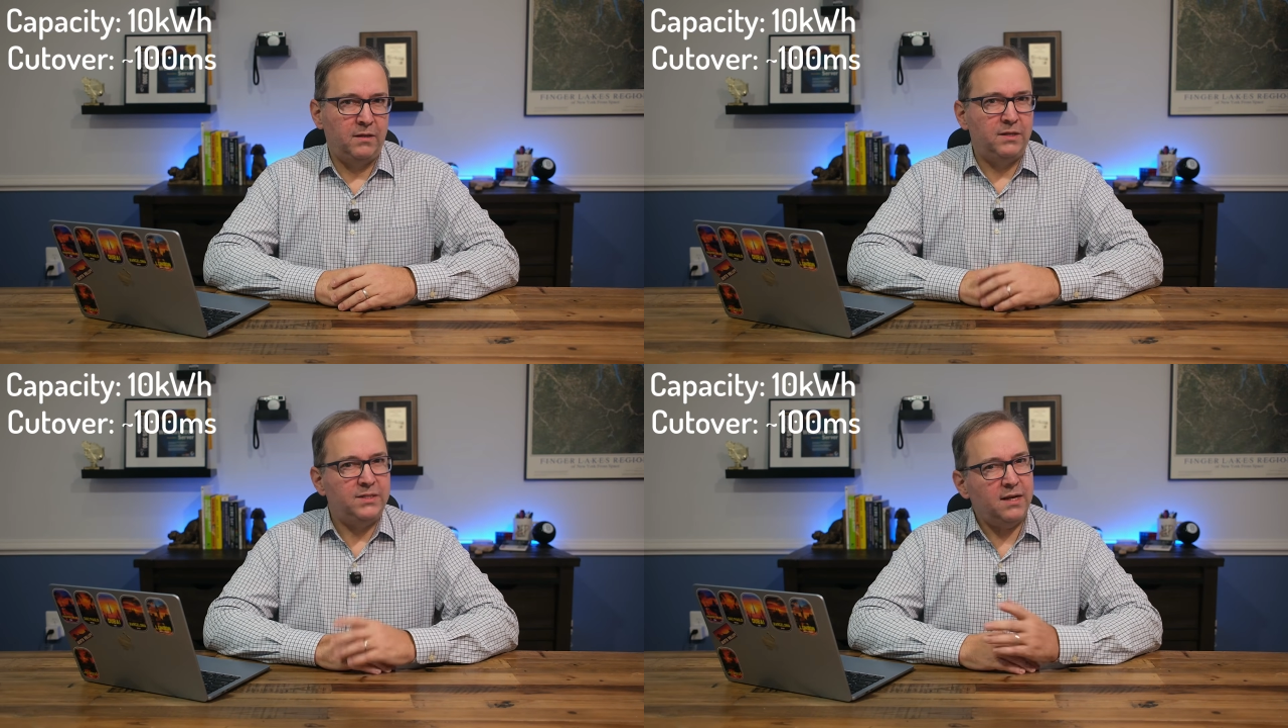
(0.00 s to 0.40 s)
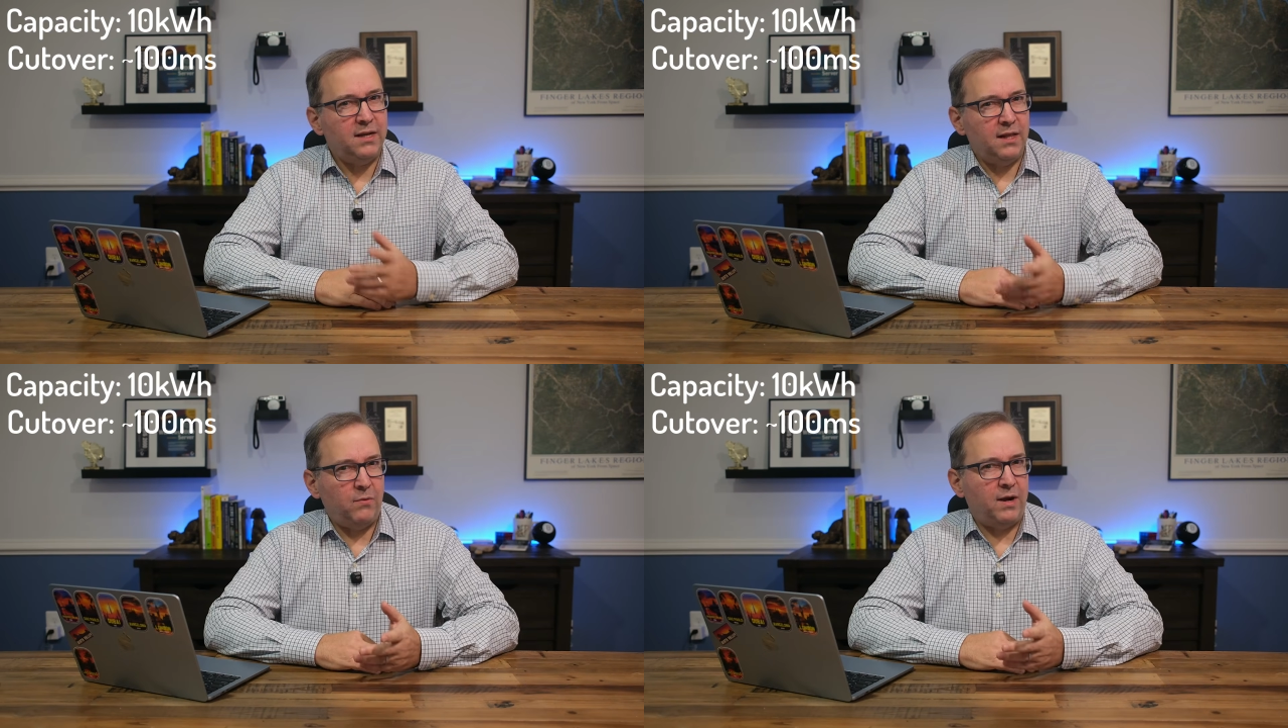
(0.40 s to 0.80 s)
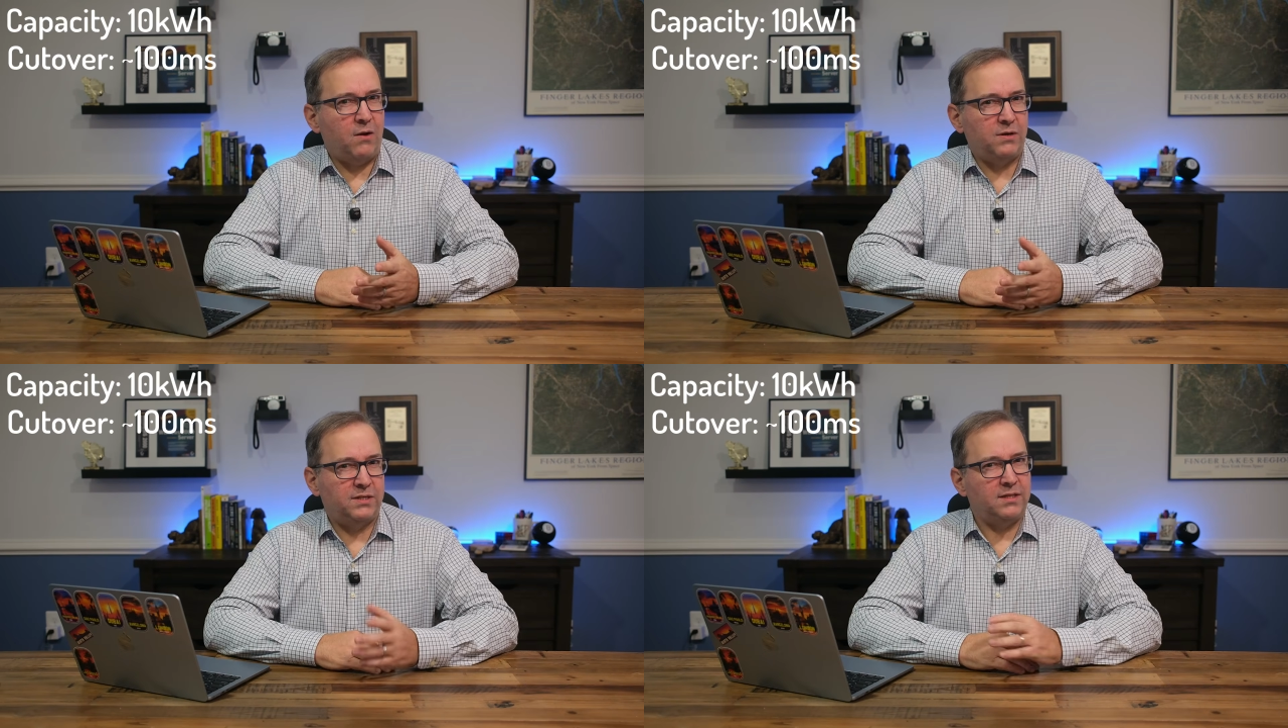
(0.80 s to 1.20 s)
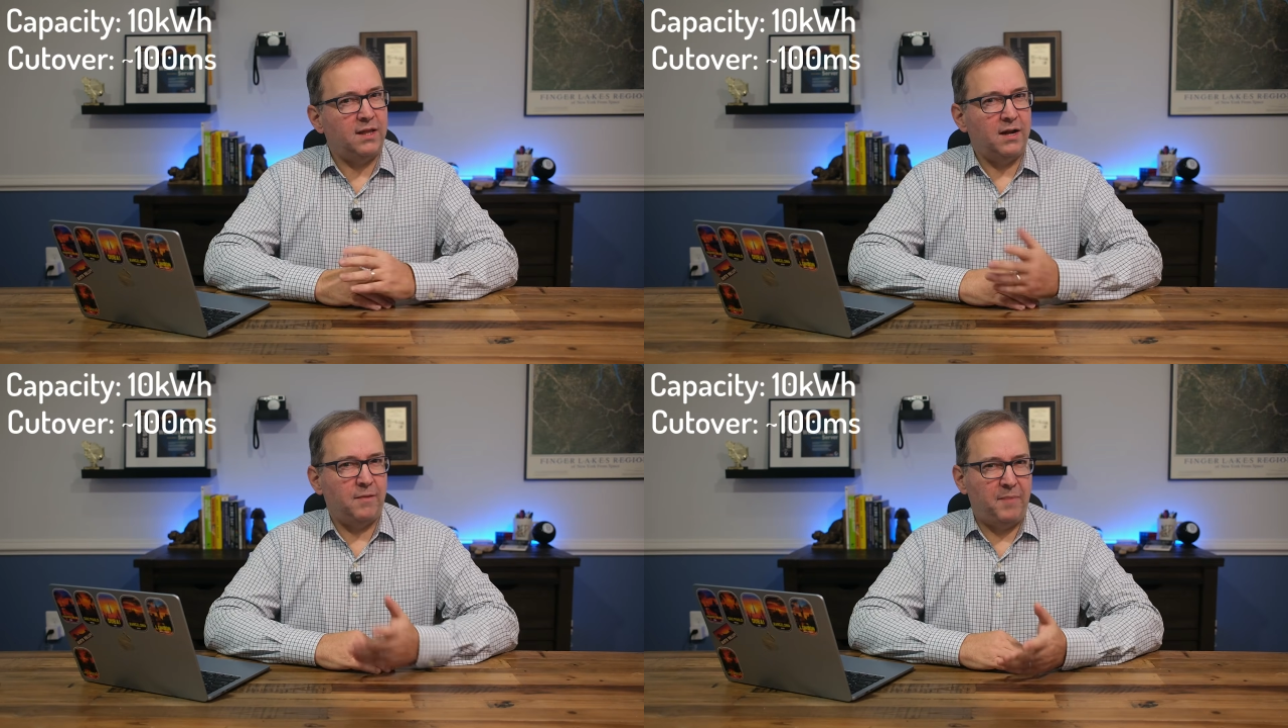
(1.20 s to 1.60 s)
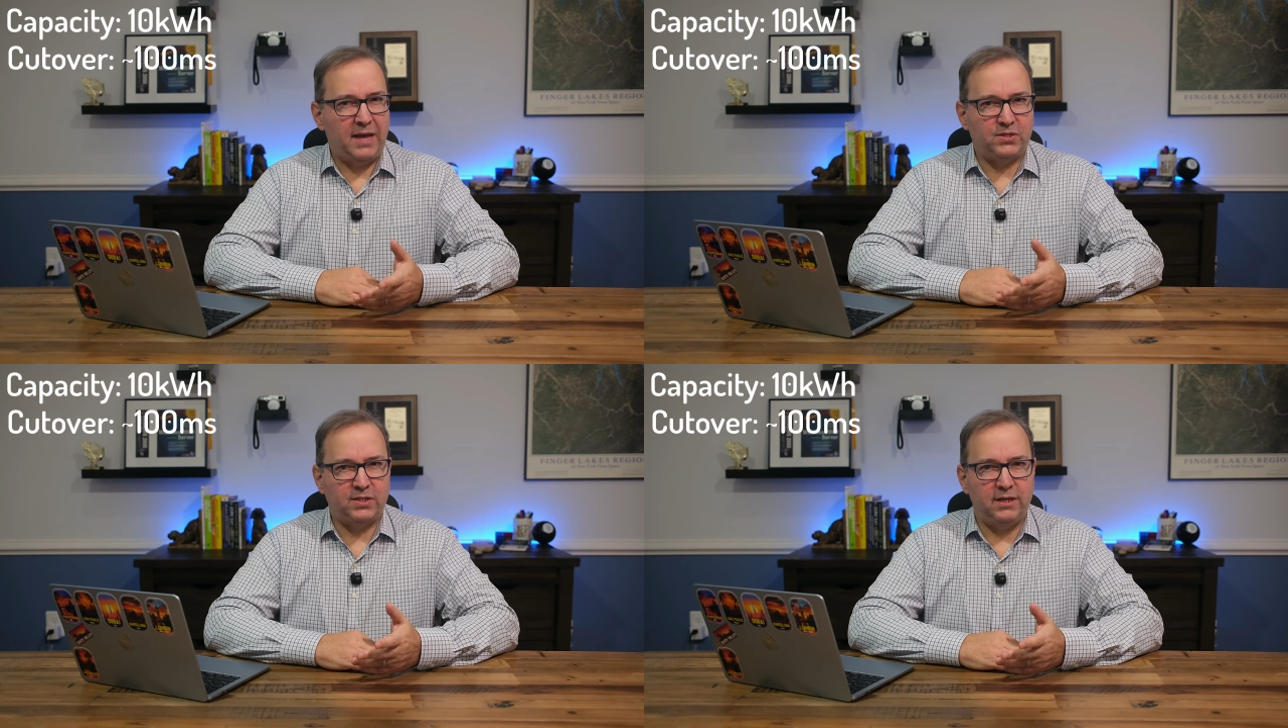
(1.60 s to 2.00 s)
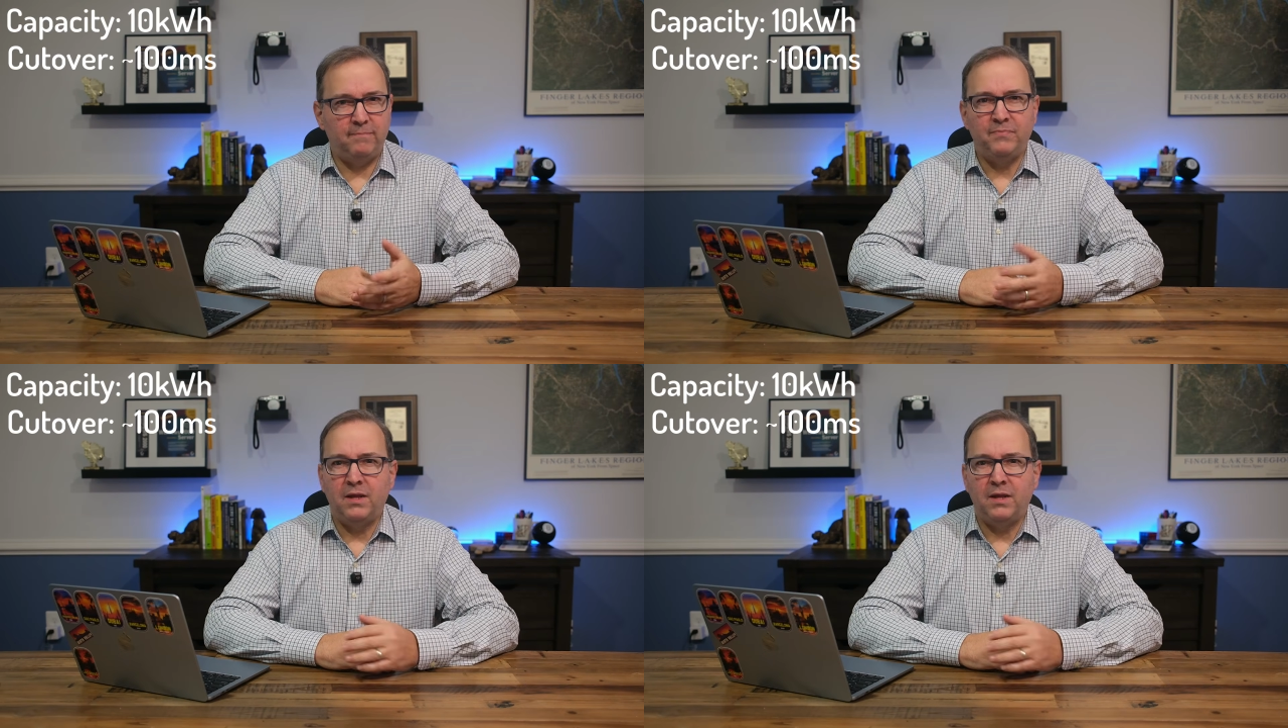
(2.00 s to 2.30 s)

10 kilowatt hours is a lot of capacity,